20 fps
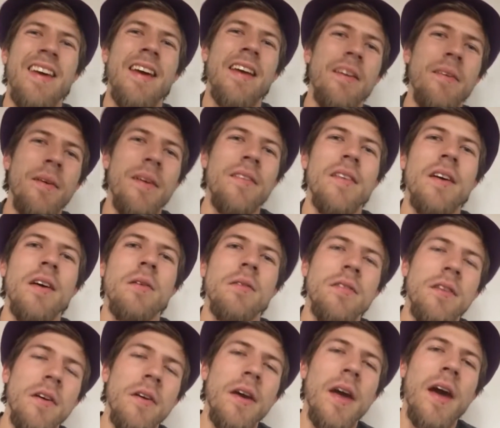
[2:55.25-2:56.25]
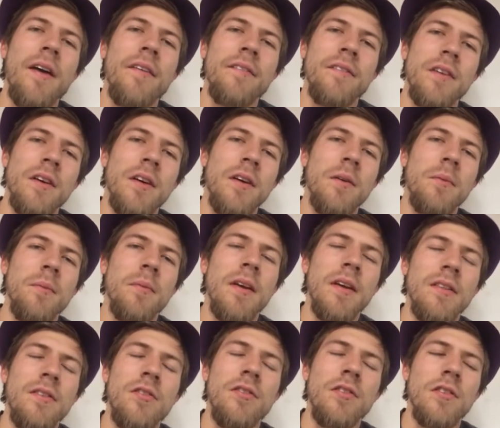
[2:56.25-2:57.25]
Anyway, so yeah,
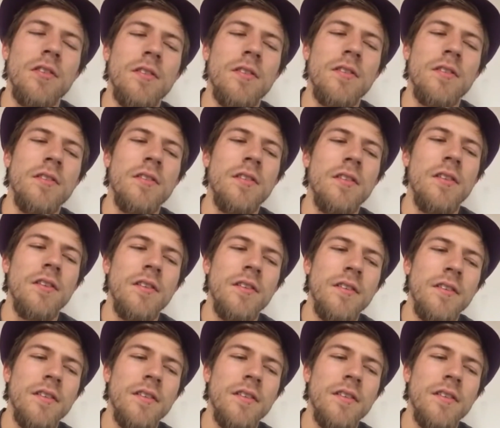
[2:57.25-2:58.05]
it's just